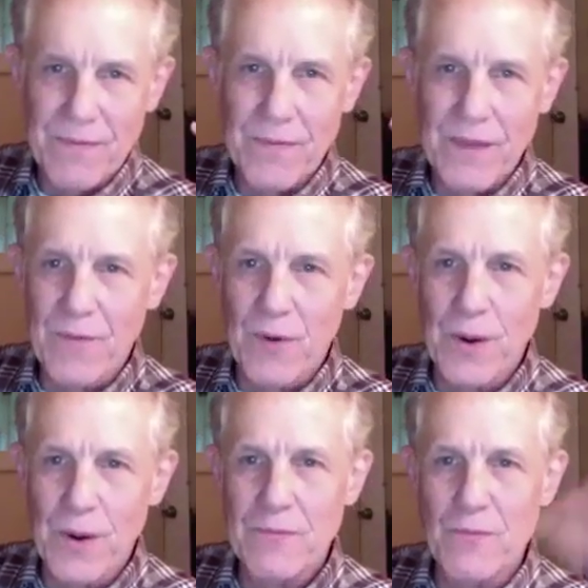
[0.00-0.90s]
They've
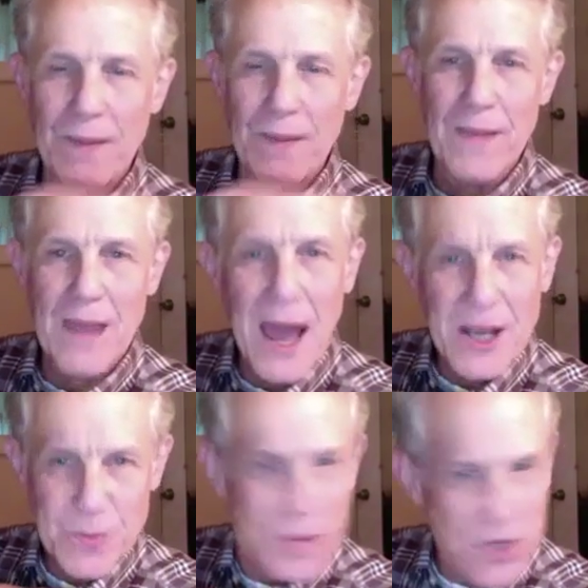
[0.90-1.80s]
already written the
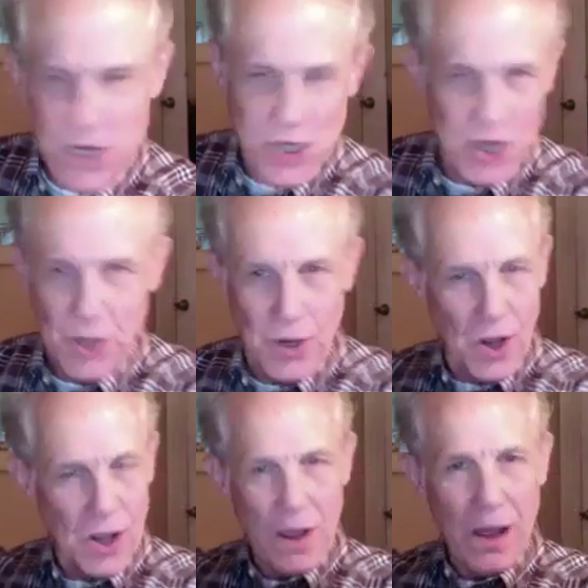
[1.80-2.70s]
exposition
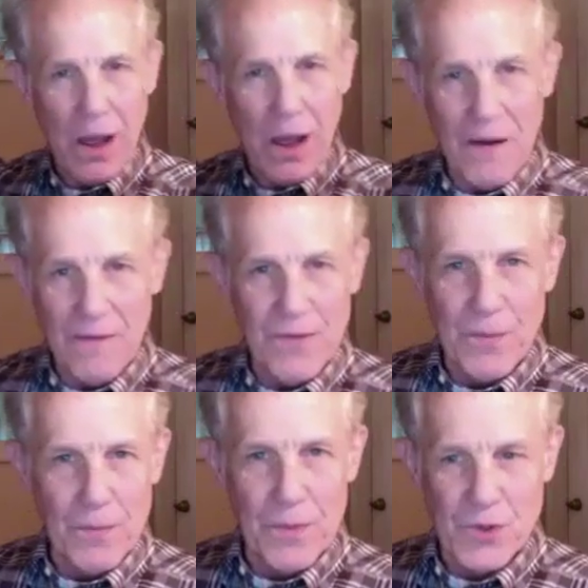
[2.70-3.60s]
of the
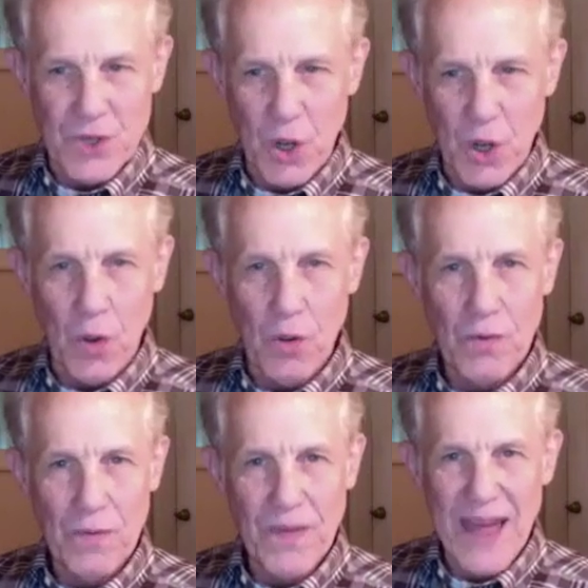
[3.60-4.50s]
musical.
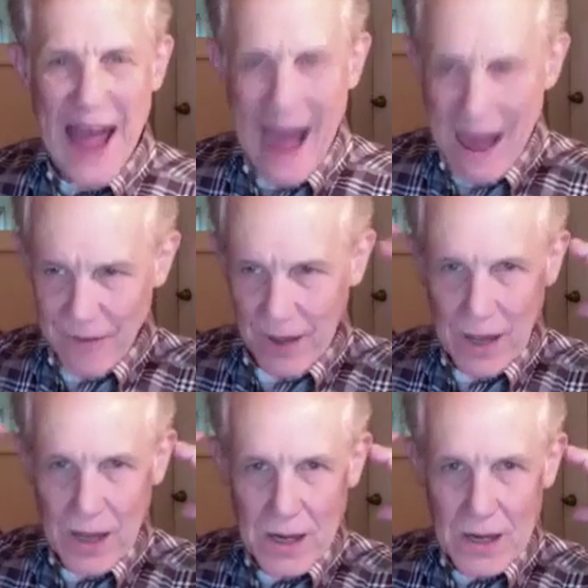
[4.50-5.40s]
They have it.
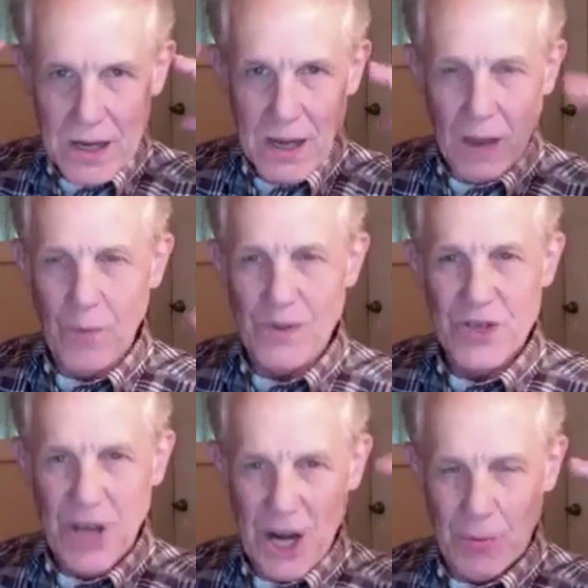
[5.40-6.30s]
It was
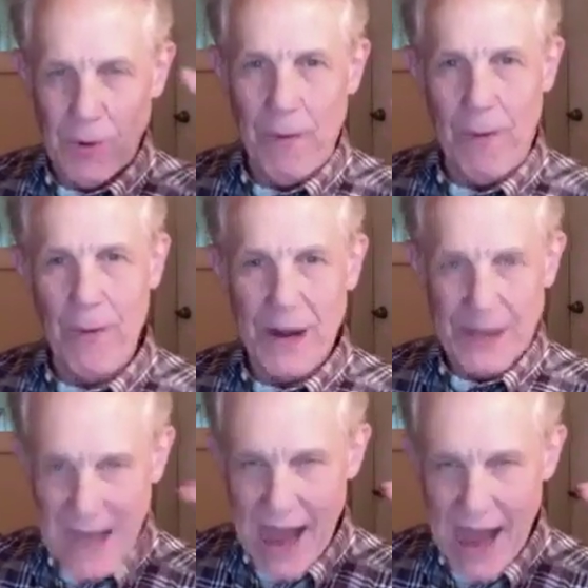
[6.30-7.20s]
terrible. We were
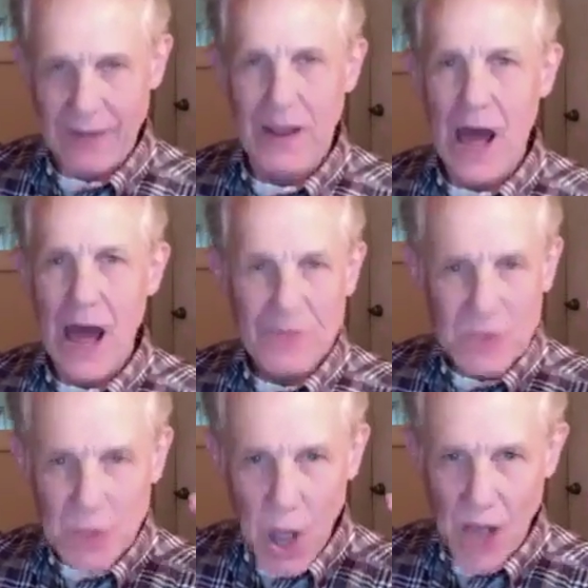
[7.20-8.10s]
attacked, lives
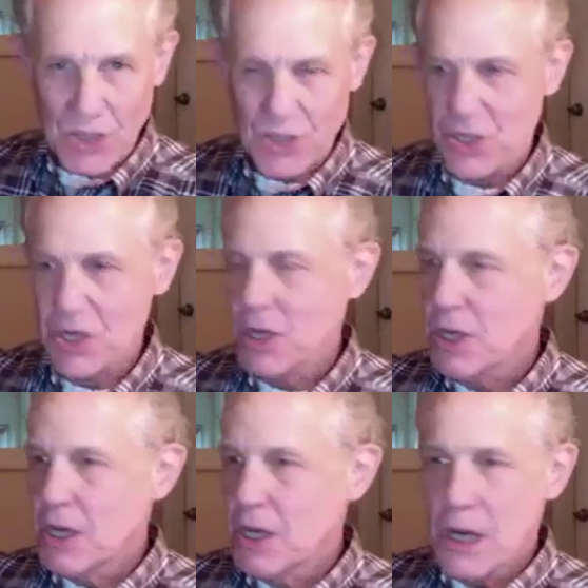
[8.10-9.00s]
lost,
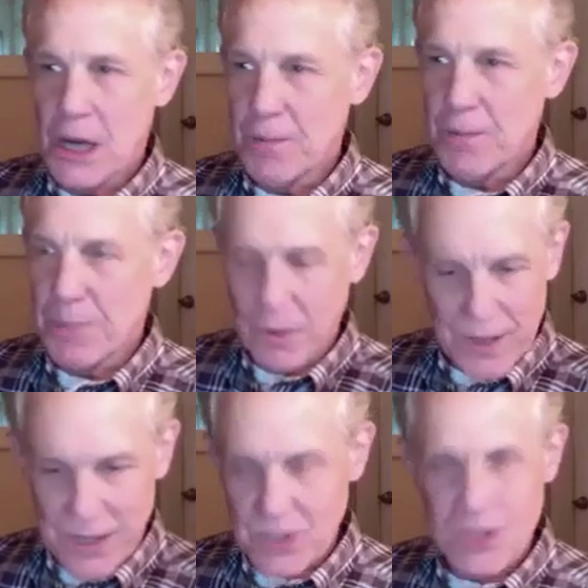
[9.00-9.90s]

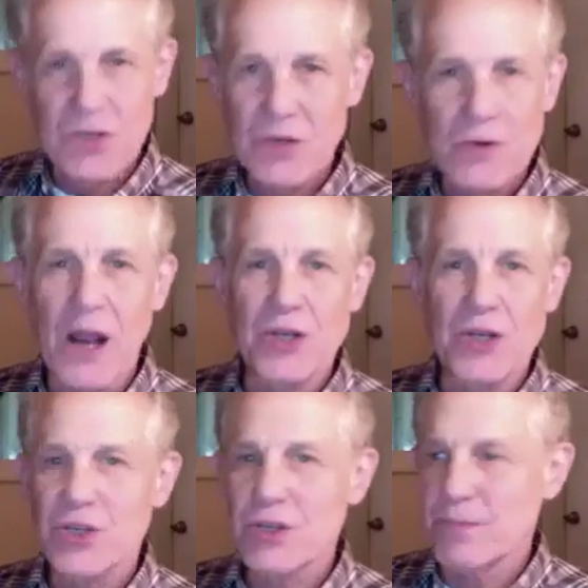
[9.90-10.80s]
buildings
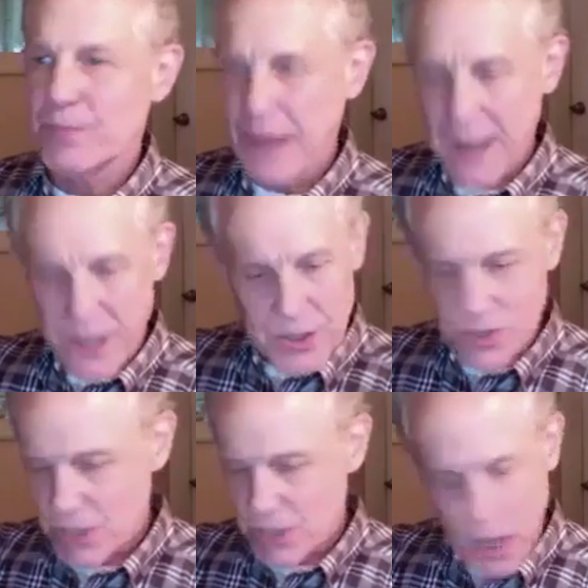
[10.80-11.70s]
crushed,
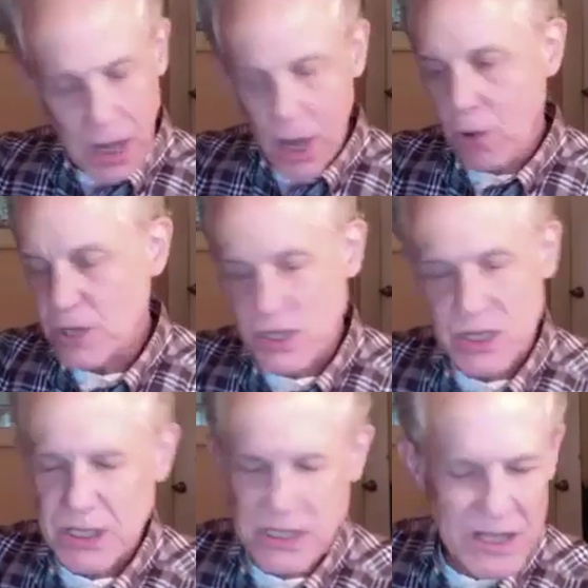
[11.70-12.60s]
planes, just
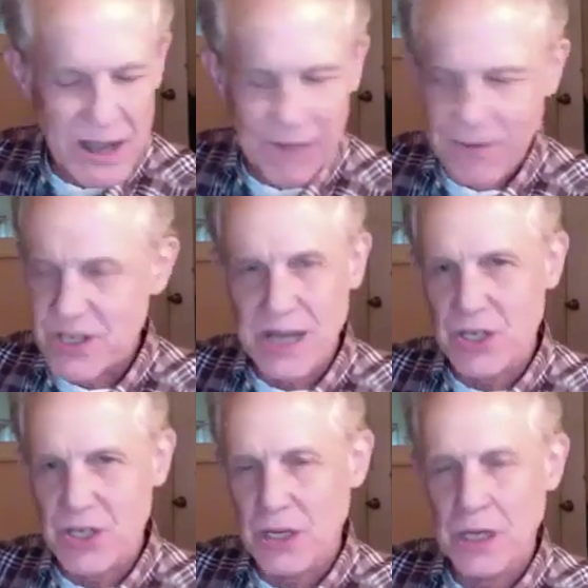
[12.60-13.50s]
devastation.